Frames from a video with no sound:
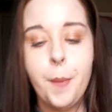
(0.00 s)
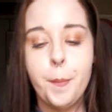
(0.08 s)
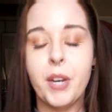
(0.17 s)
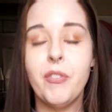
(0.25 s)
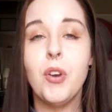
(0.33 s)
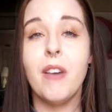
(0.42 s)

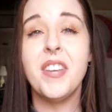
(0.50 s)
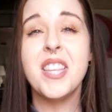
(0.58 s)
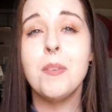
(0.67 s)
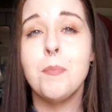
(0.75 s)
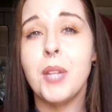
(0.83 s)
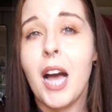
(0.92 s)
but if you have
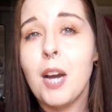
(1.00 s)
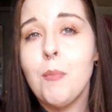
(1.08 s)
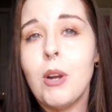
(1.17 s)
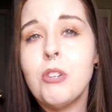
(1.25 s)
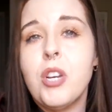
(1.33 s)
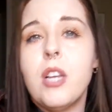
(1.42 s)
like the black
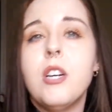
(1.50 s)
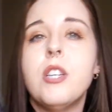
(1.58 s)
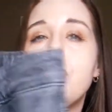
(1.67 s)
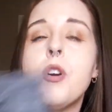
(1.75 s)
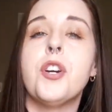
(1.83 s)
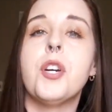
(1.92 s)
Margielas
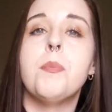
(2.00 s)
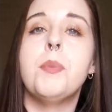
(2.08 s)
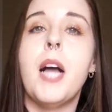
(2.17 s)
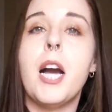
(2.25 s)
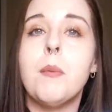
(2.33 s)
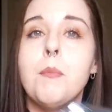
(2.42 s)
or a good
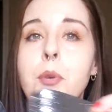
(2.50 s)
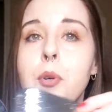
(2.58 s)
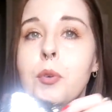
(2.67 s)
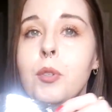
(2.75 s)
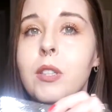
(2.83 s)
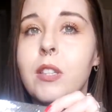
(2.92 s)
black
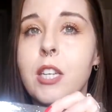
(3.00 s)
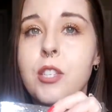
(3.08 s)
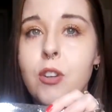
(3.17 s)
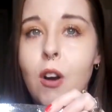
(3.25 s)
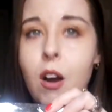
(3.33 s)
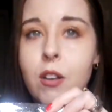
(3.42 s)
boot, these
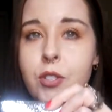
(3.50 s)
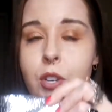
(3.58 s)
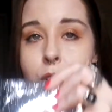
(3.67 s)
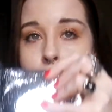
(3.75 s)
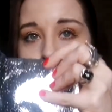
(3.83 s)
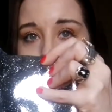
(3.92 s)
are
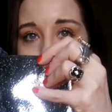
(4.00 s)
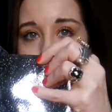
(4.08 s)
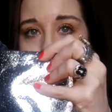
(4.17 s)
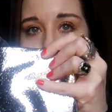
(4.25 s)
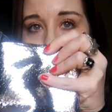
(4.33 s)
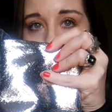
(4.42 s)
also
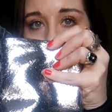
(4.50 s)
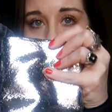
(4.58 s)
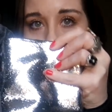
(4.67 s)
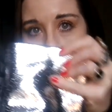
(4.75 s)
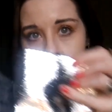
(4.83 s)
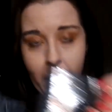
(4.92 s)

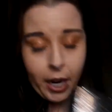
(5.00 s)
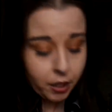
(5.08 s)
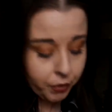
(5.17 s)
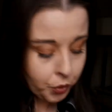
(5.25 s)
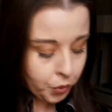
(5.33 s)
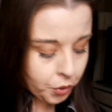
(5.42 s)
kind
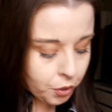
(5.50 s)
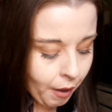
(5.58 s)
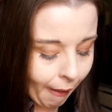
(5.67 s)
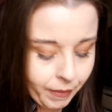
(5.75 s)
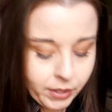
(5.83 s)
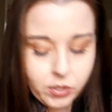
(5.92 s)
of cool.
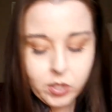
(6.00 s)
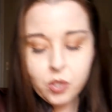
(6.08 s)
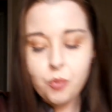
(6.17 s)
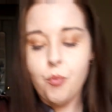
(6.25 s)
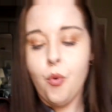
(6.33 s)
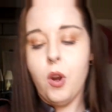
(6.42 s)
And this is
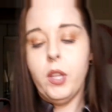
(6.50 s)
the more